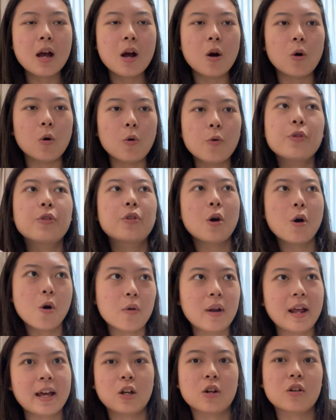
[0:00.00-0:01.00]
although
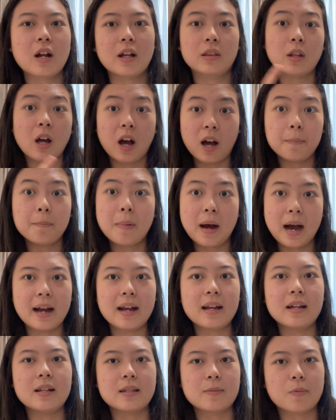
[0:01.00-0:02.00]
like you're not taught
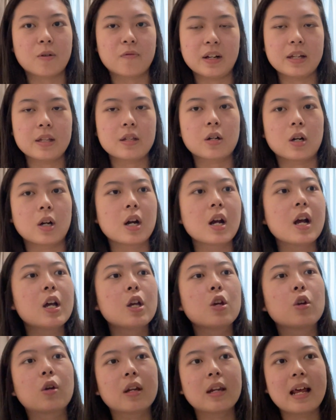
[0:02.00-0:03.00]
by this professor,
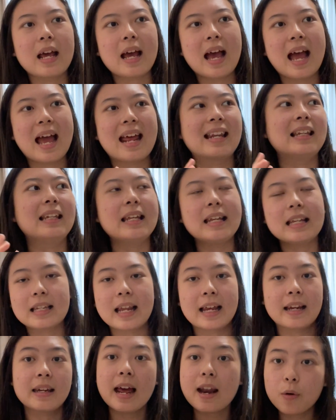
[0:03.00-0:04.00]
you could at least
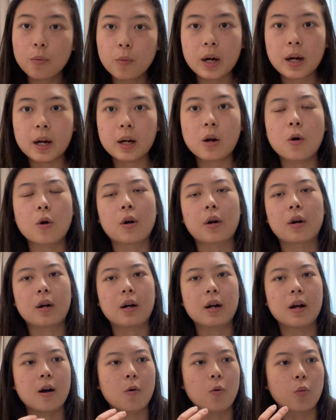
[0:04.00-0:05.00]
like network
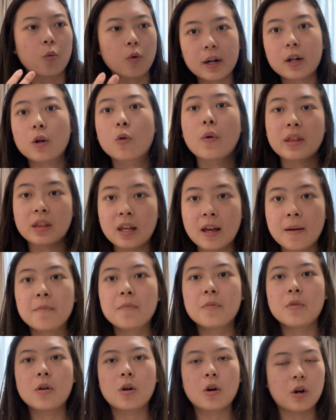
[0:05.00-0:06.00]
or work with
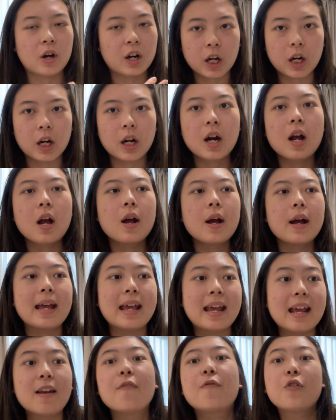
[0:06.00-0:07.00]
him or her
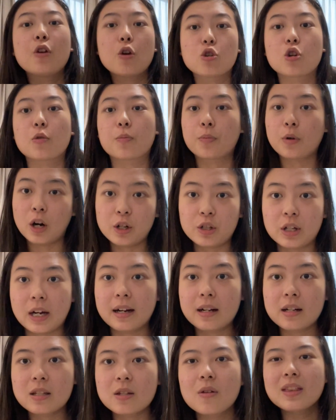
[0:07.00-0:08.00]
in future
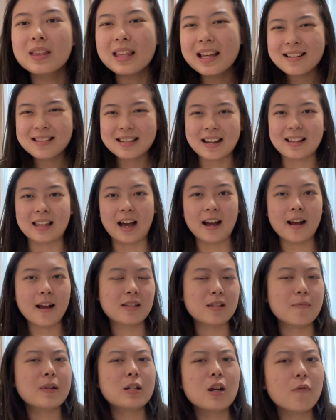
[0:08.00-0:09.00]
projects. So things like that,
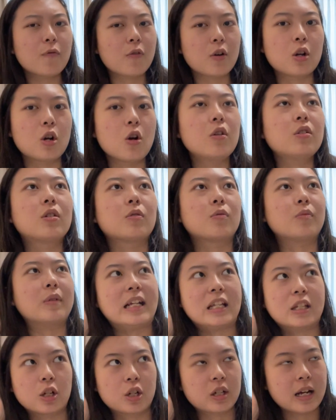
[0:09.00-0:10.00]
especially if you want to go into
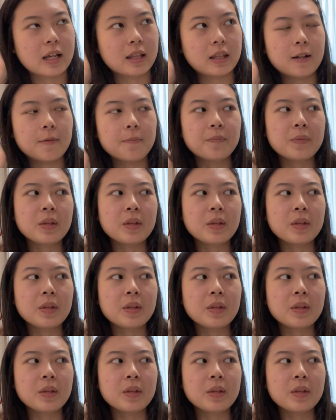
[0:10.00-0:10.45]
research, I think